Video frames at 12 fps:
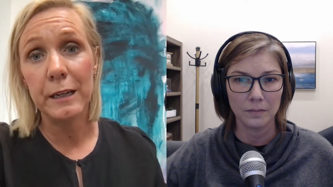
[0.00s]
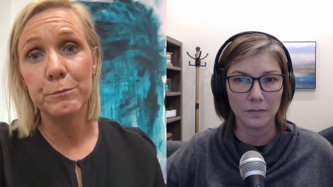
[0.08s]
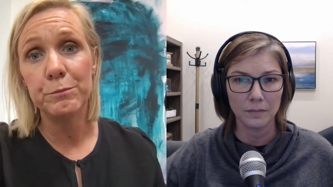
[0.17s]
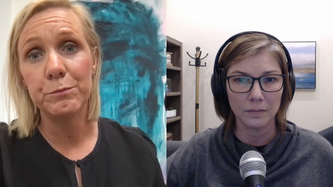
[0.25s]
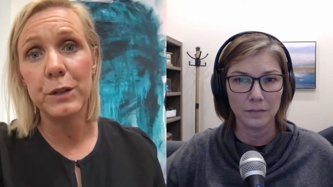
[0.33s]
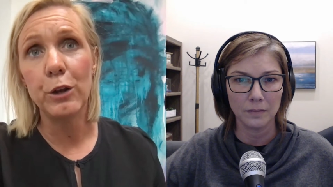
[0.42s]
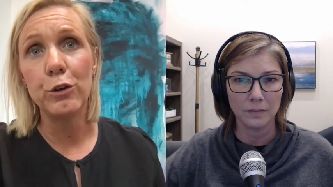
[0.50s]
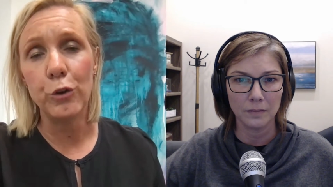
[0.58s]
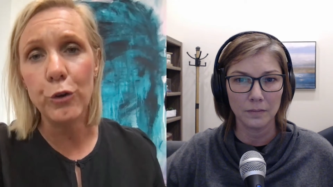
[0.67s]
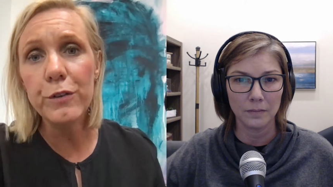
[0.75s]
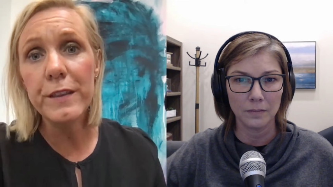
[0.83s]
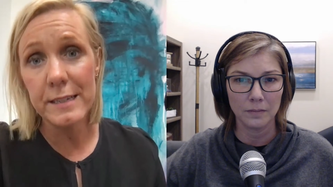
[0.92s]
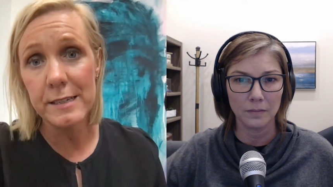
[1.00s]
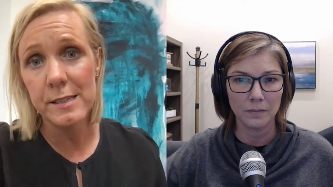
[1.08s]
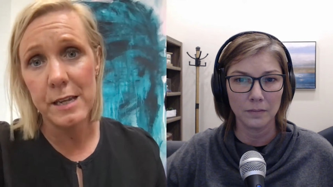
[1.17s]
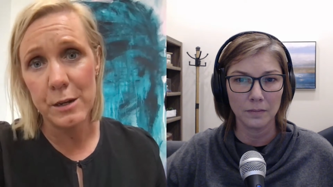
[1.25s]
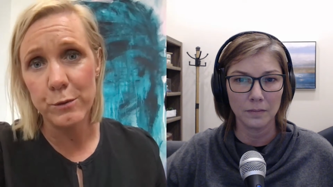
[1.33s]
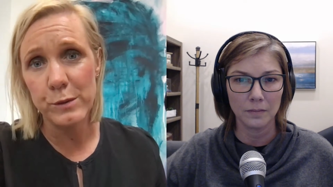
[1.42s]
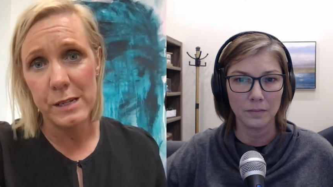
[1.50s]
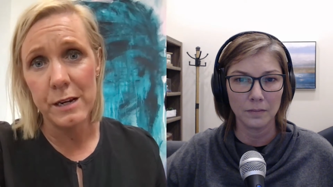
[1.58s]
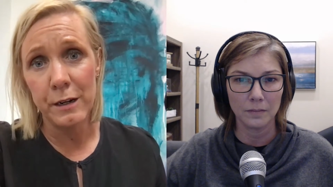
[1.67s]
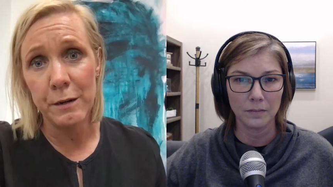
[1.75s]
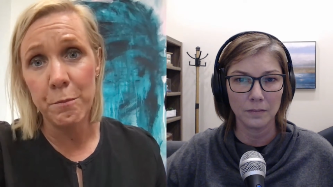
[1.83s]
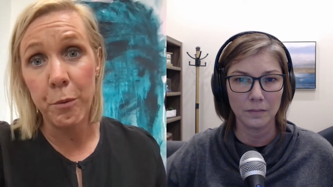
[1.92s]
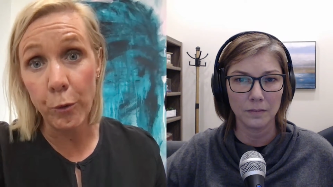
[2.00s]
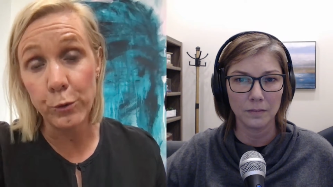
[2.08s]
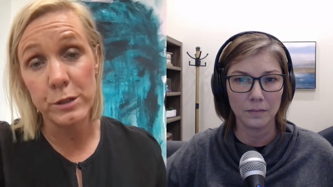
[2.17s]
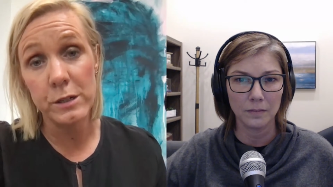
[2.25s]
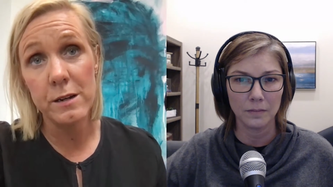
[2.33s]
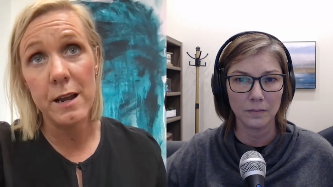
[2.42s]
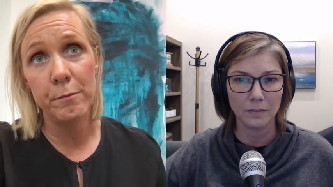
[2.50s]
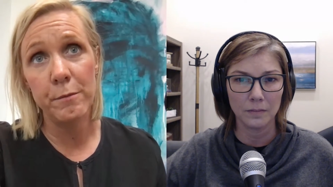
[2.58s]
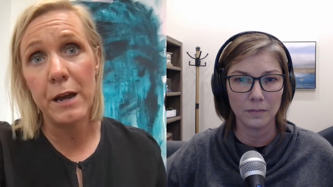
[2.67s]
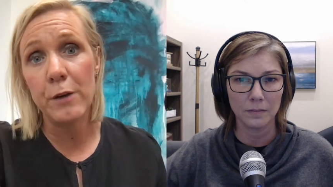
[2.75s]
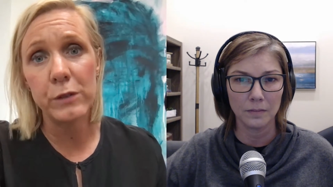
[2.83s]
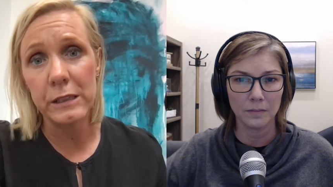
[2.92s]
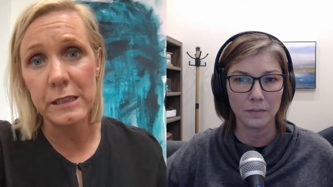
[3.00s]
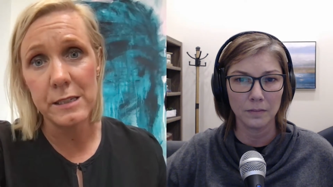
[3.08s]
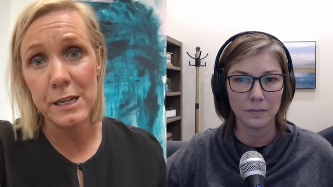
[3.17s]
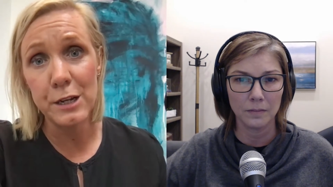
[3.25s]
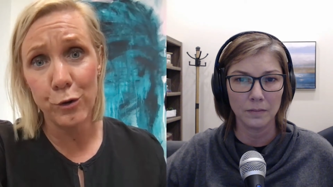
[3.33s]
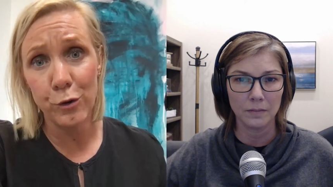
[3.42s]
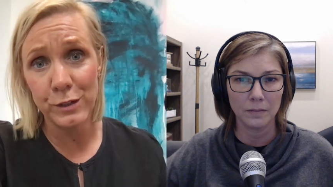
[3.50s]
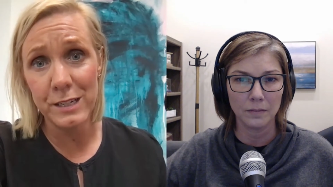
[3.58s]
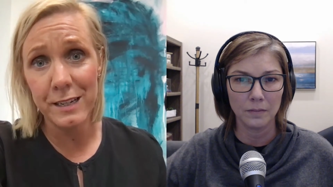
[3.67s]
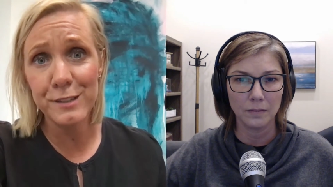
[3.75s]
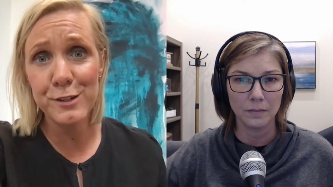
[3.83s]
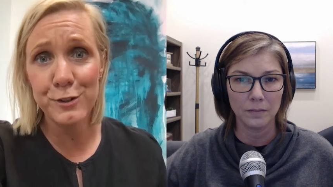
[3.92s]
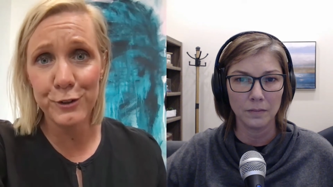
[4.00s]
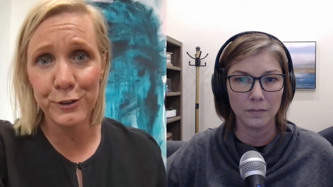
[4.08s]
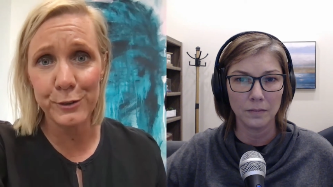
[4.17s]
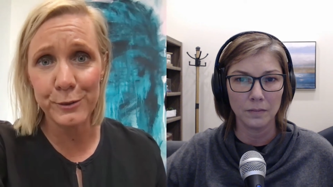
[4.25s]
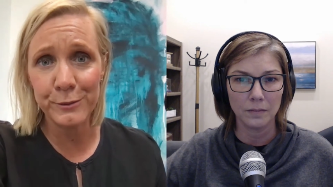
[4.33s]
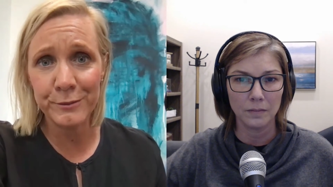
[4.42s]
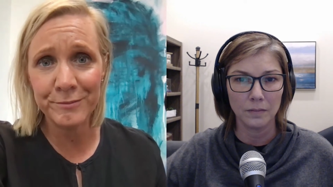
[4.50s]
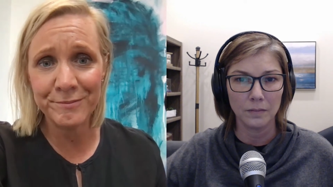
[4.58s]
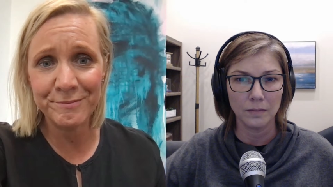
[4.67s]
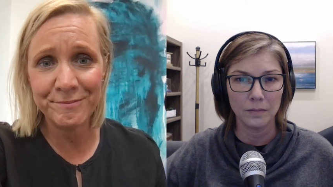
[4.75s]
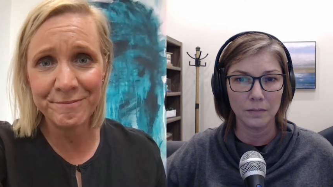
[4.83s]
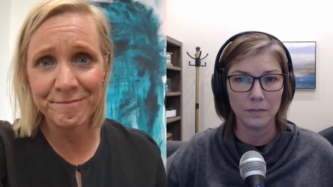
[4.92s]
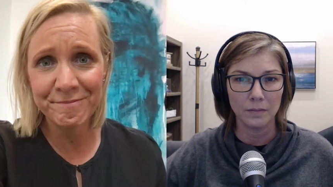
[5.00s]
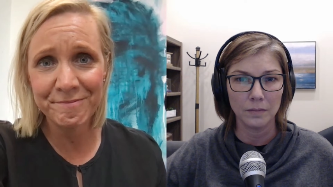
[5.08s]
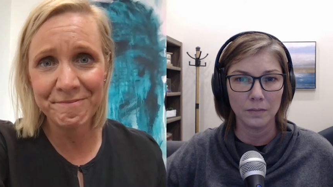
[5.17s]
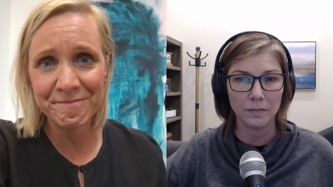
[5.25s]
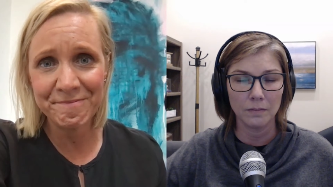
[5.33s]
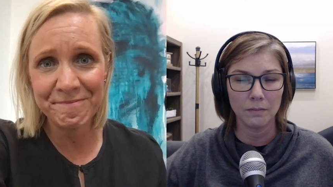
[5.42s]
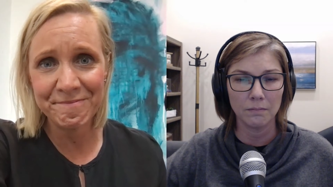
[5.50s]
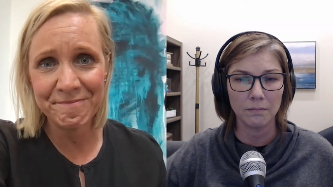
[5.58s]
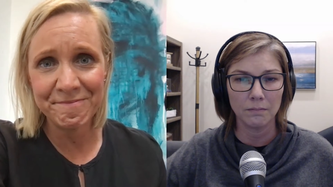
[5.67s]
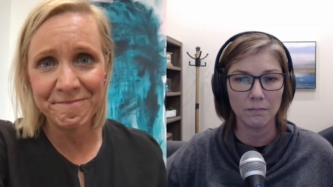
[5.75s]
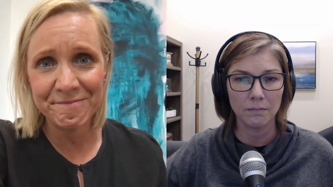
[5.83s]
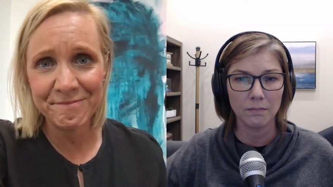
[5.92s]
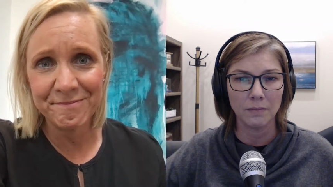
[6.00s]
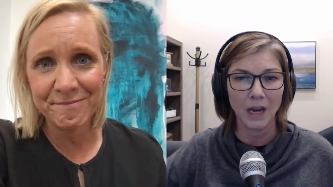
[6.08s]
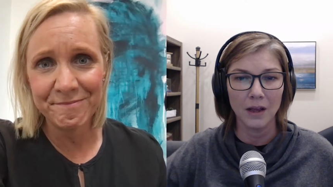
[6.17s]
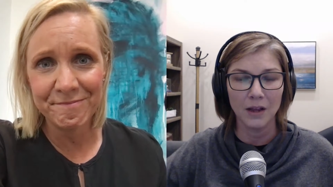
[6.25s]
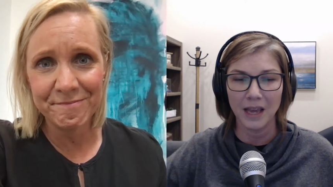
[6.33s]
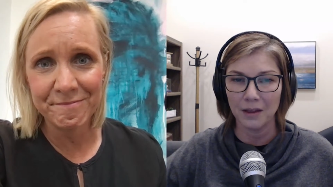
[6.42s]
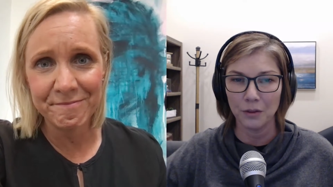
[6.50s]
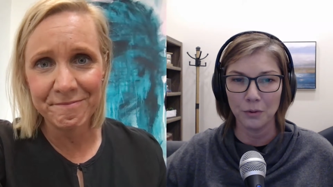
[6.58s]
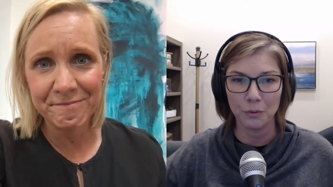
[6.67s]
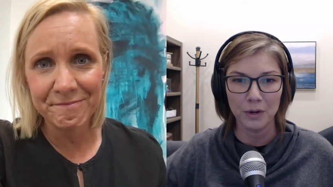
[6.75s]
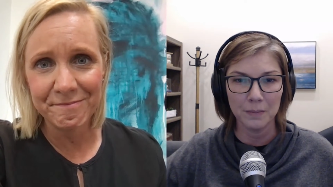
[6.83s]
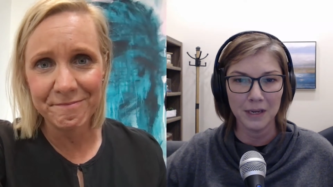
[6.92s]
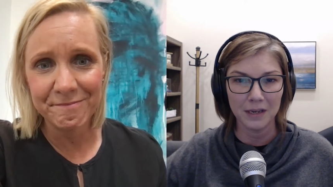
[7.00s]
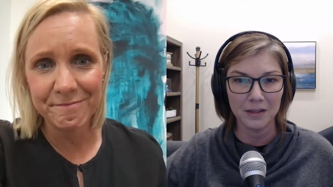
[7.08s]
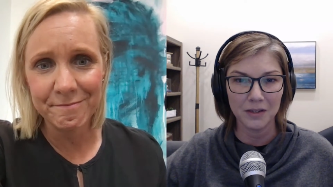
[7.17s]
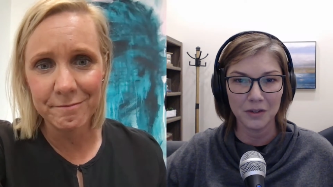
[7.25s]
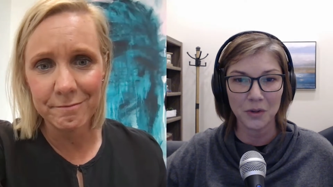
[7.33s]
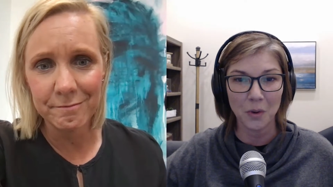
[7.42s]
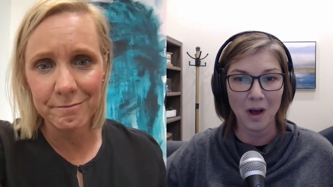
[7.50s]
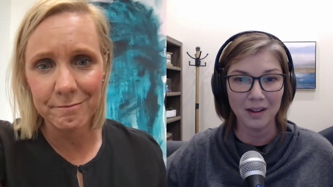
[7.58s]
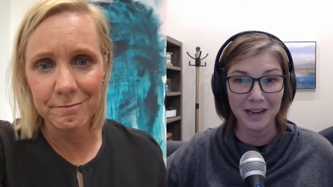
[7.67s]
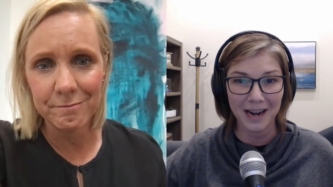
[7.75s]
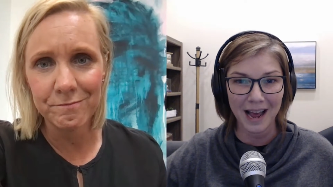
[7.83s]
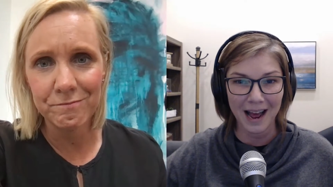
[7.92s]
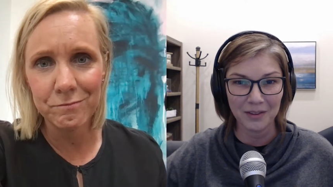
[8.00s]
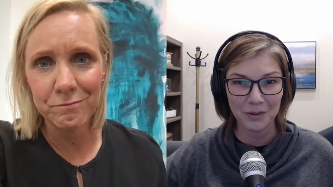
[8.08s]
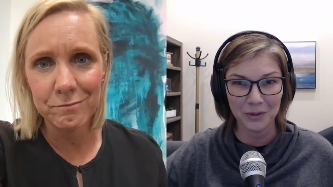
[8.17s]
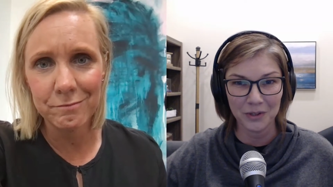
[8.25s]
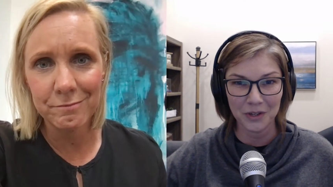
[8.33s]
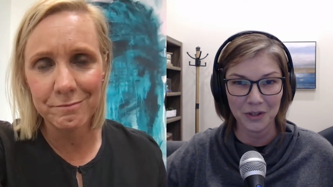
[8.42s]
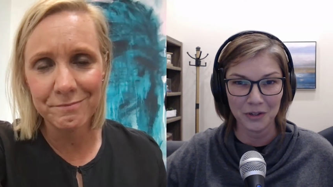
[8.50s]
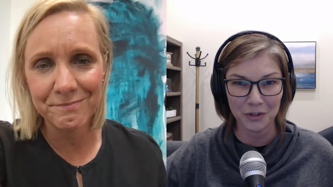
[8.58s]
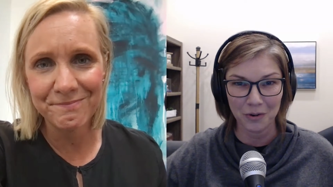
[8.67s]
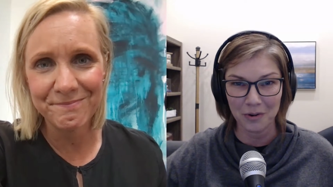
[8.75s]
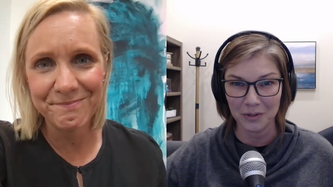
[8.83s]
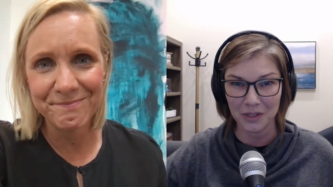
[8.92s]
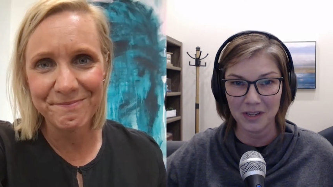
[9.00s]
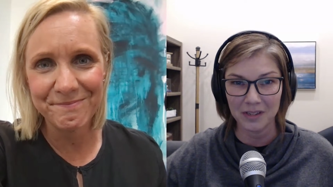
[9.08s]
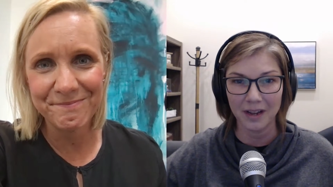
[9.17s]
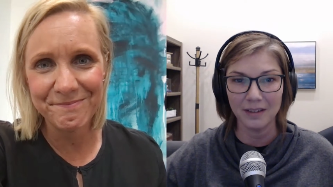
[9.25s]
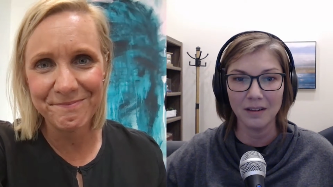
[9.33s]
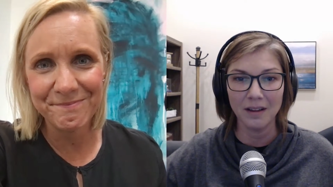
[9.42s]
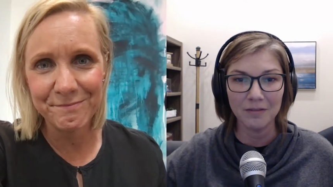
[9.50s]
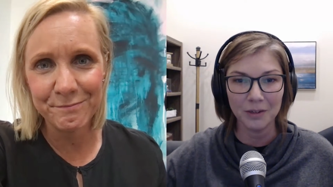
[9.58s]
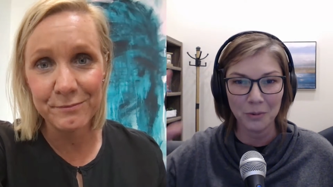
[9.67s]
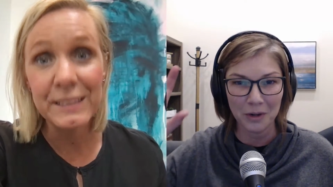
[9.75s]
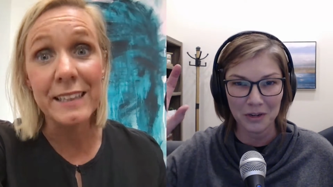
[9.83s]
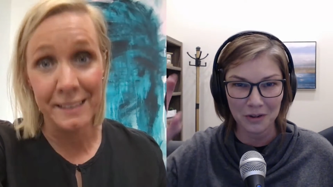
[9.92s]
Speaker 1: um, learn these skills in an important um, and realistic context too.
Speaker 2: Mm-hmm. Okay, three B's. So I'm going to add those to the show notes because I love it